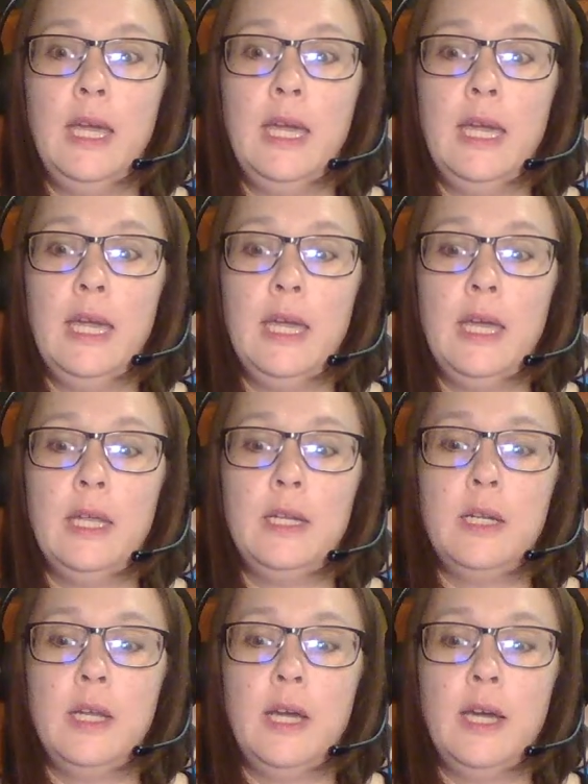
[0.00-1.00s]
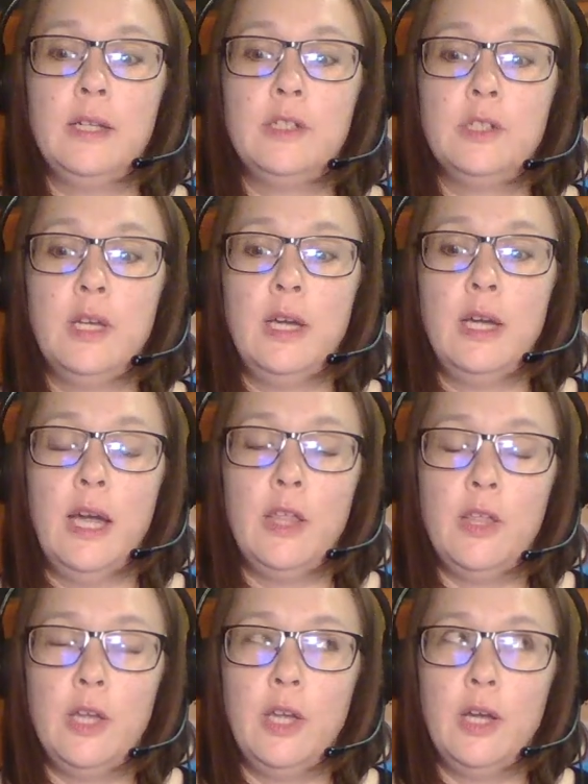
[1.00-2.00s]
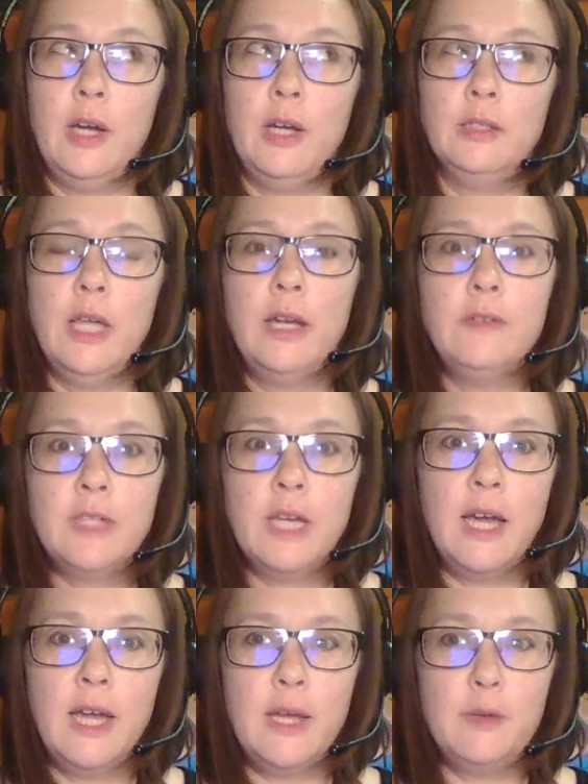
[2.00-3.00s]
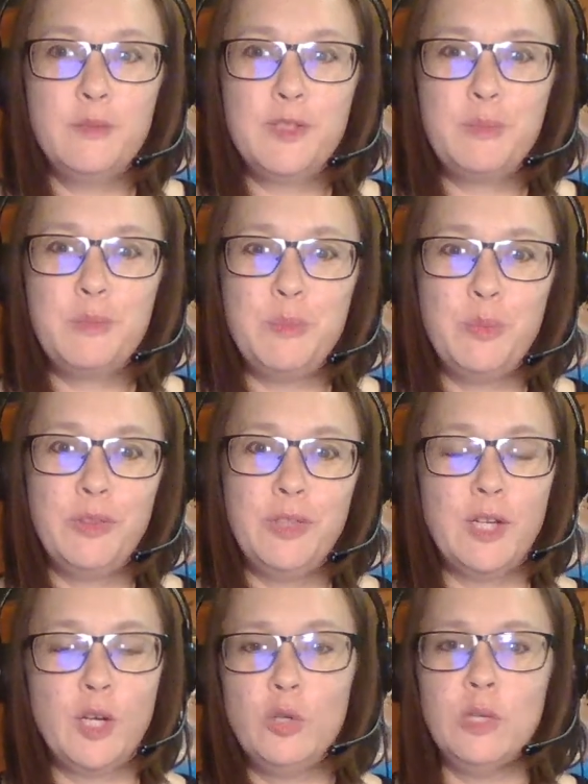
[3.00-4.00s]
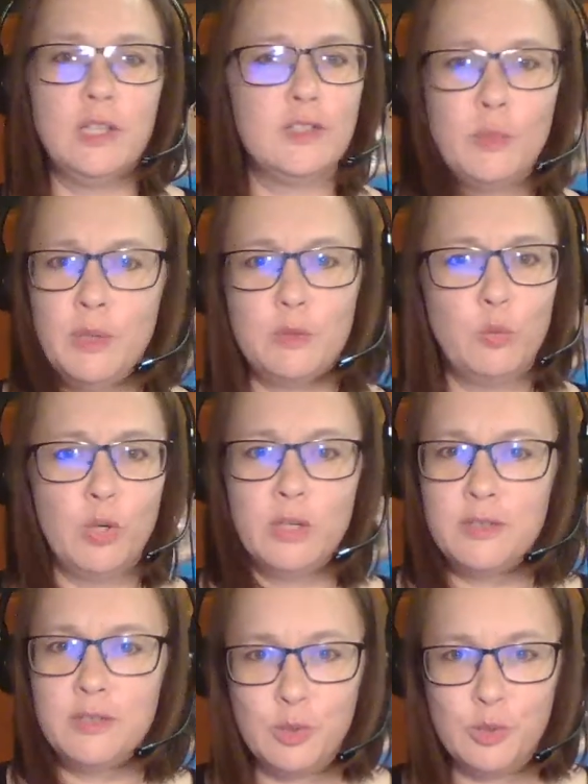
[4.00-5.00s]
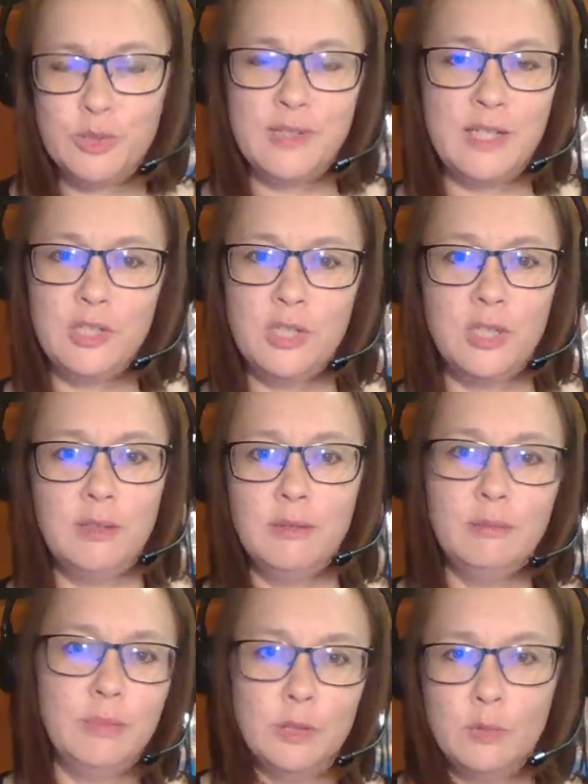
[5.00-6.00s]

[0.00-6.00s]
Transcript: And a lot of times people think, oh, you get so much more socialization, build